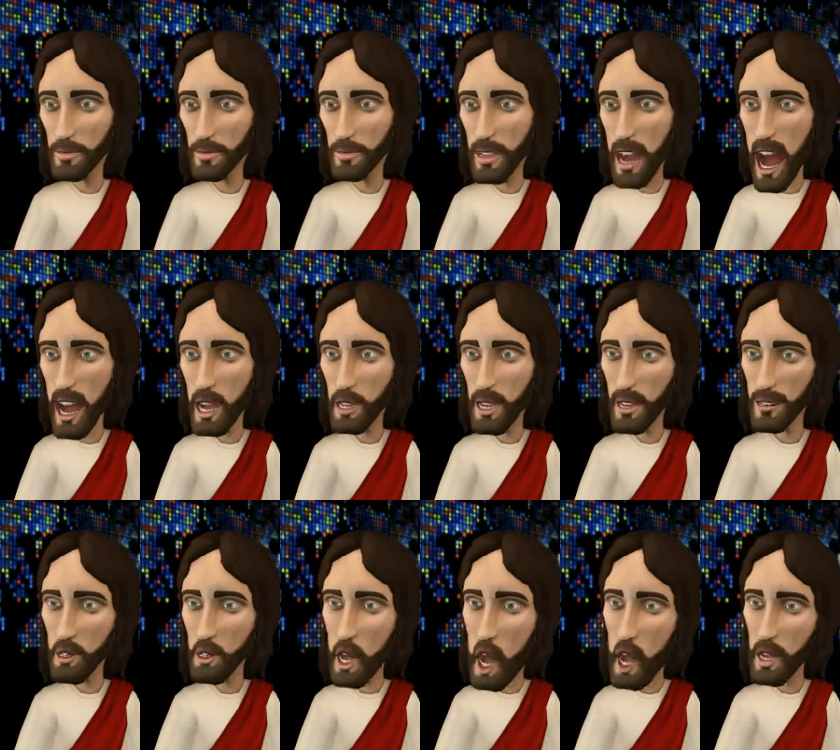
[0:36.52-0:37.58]
I
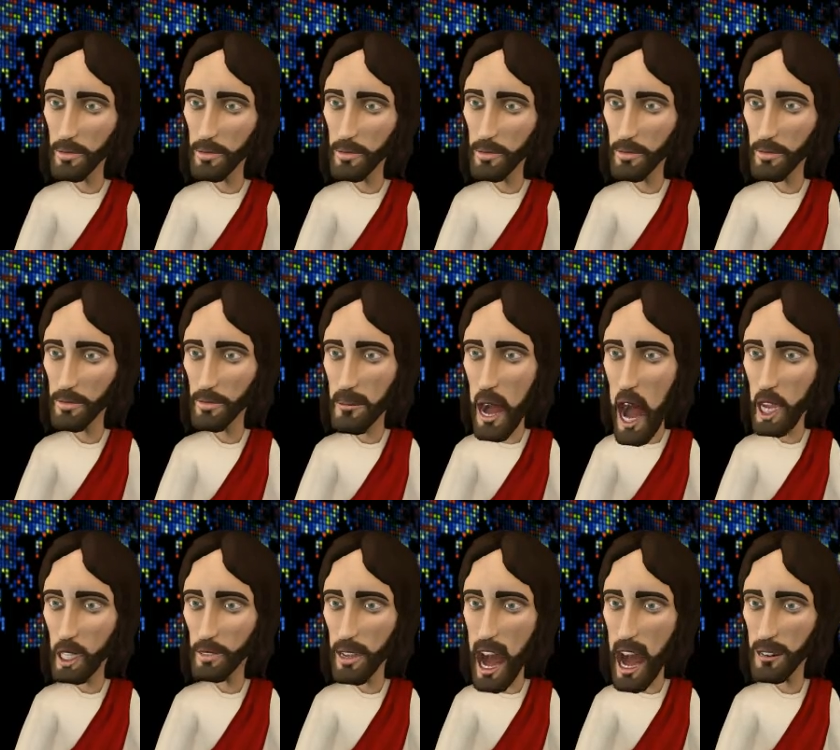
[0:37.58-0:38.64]
hate war.
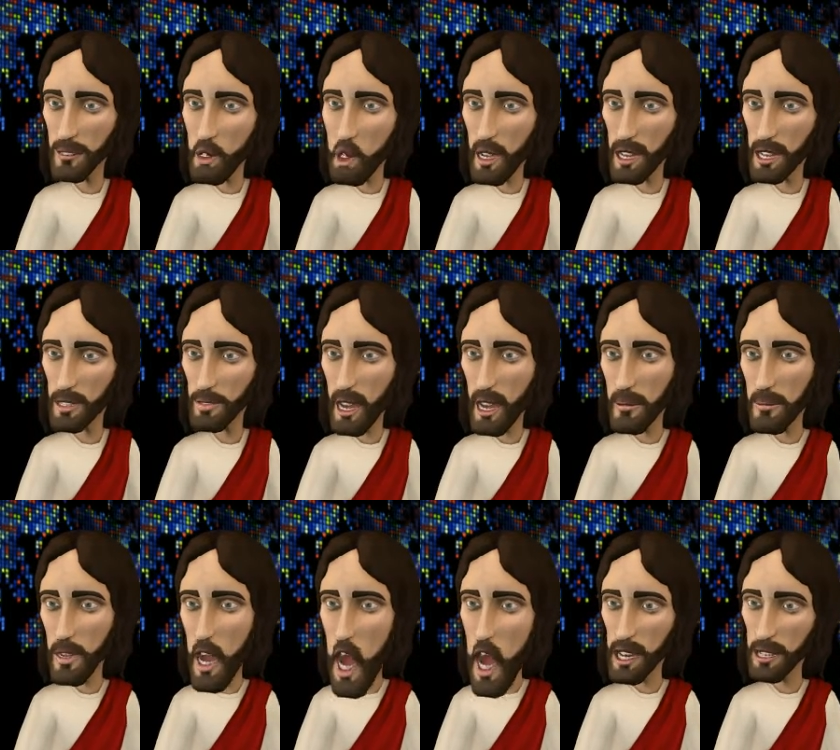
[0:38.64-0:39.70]
Mankind was
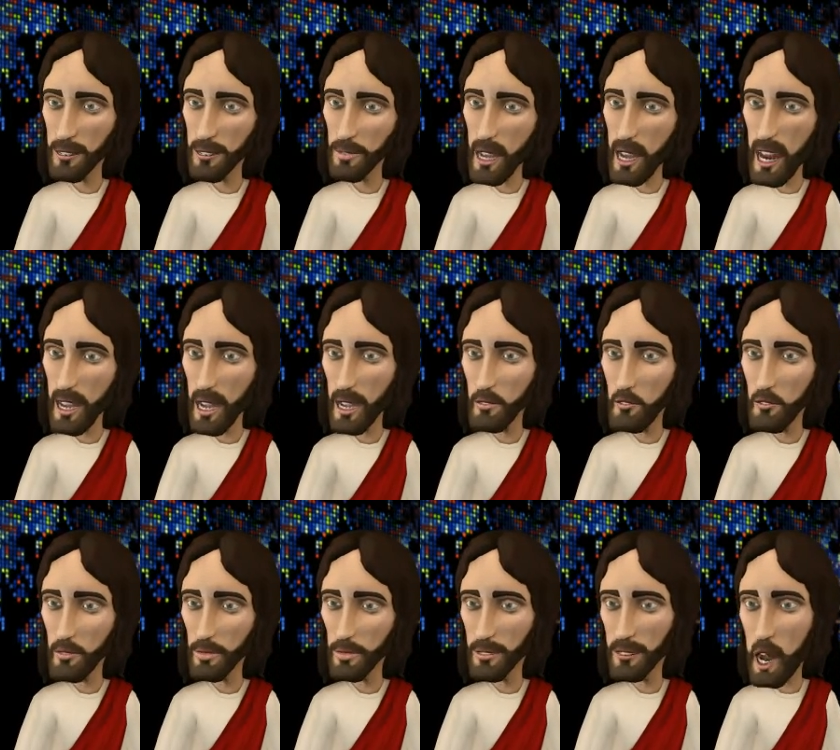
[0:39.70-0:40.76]
supposed to love,
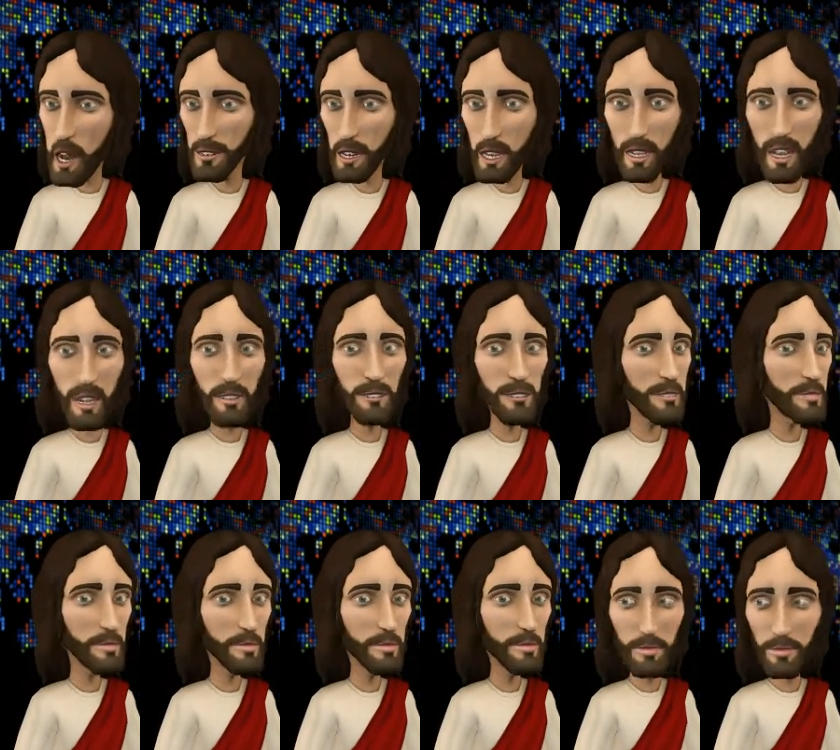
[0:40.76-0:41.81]
not hate.
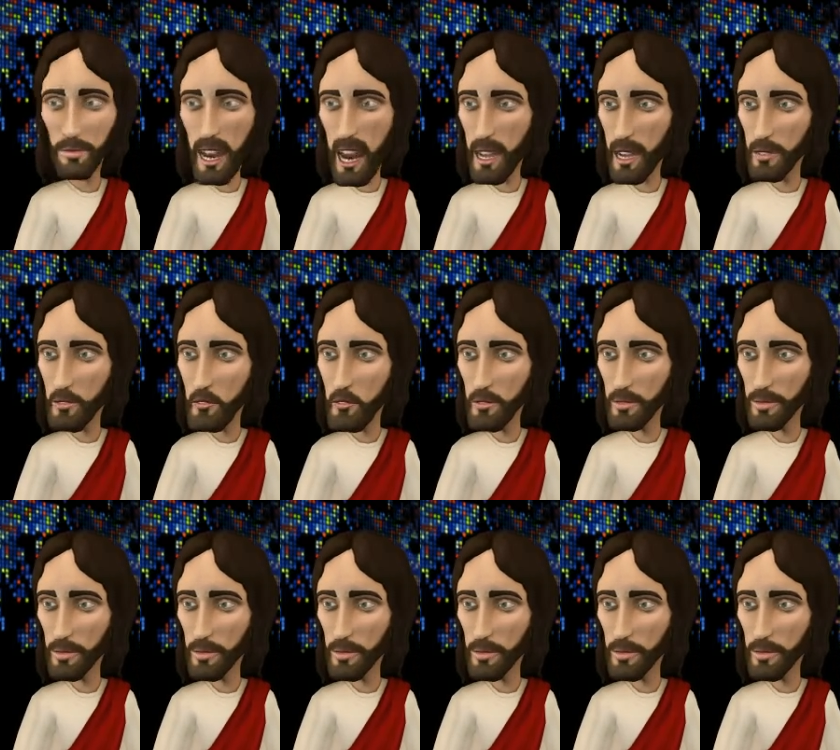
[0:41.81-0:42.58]
Love.